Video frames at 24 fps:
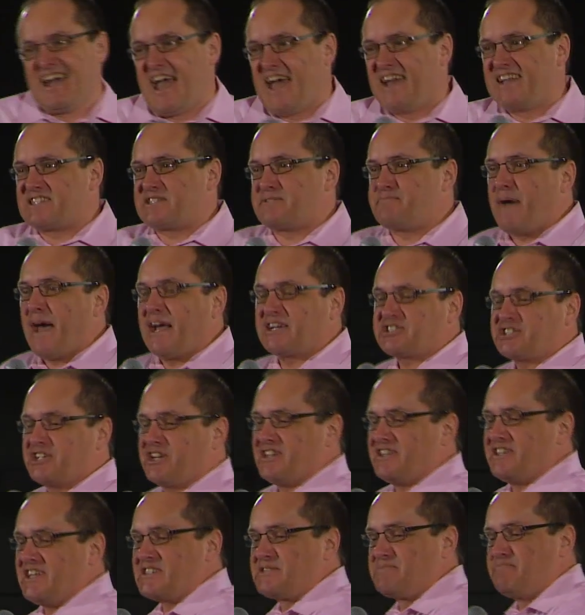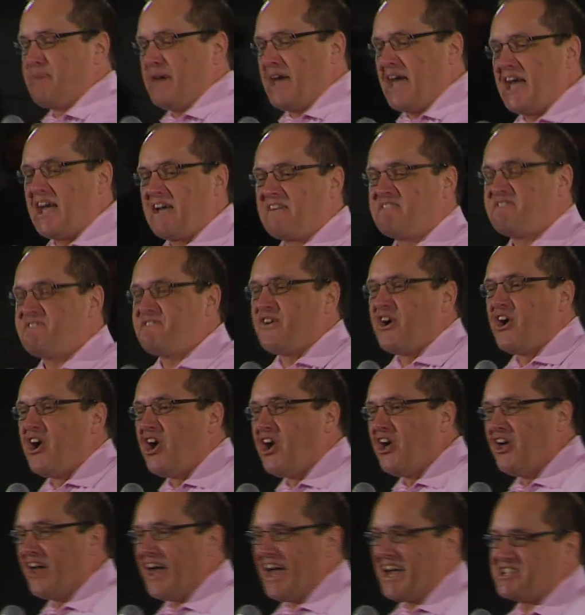And especially this big,
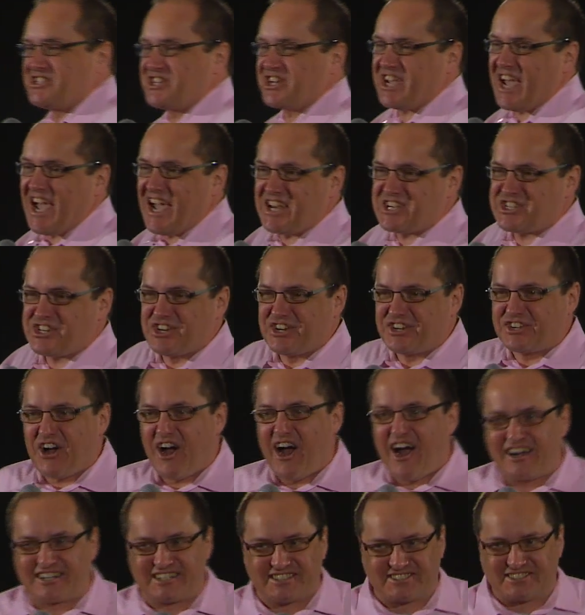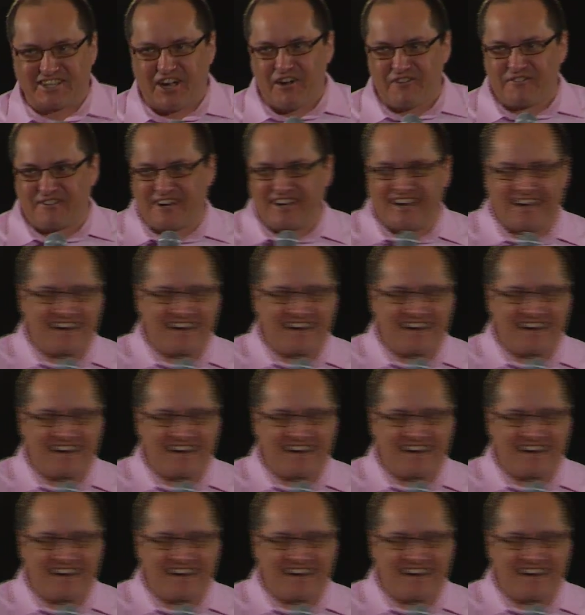full education caucus over